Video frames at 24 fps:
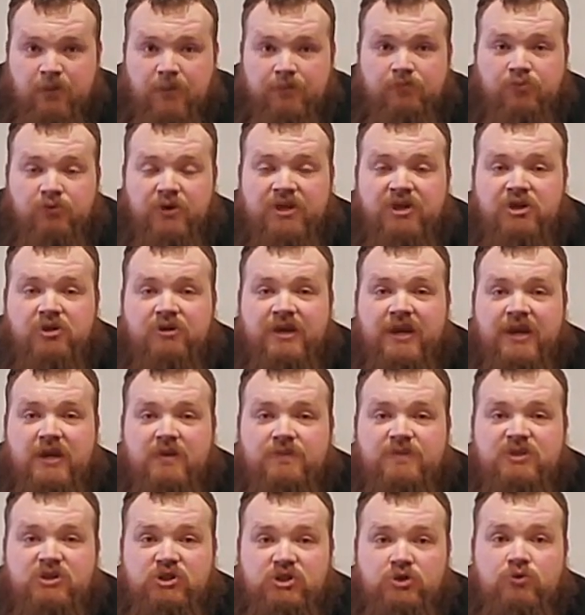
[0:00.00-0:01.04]
but bring your
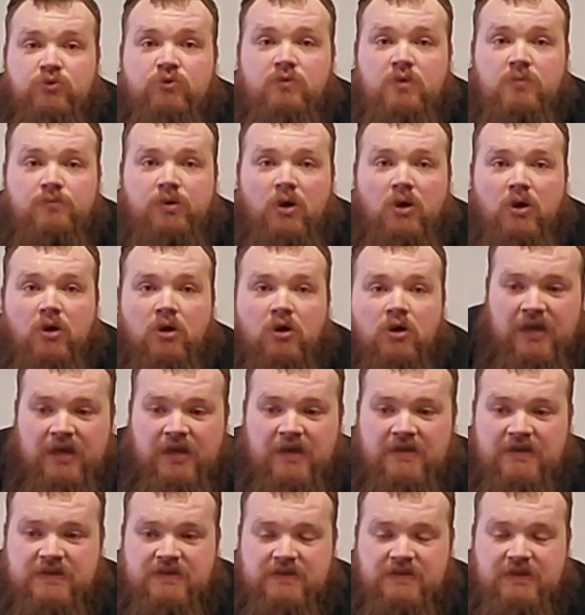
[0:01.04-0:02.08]
hips to the bar.
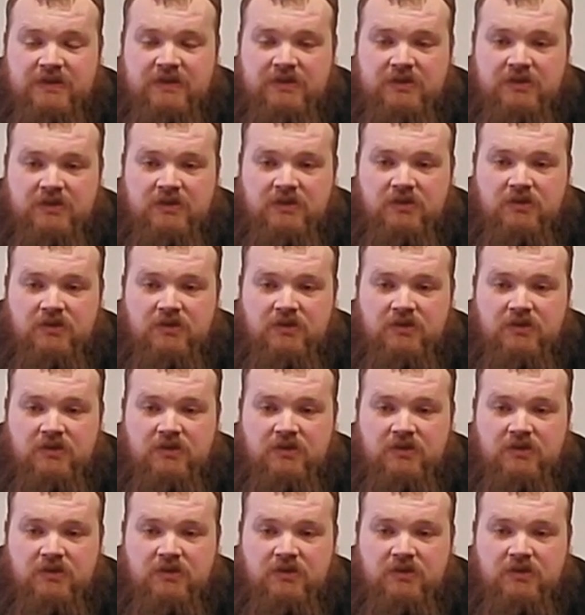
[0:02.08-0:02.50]
As the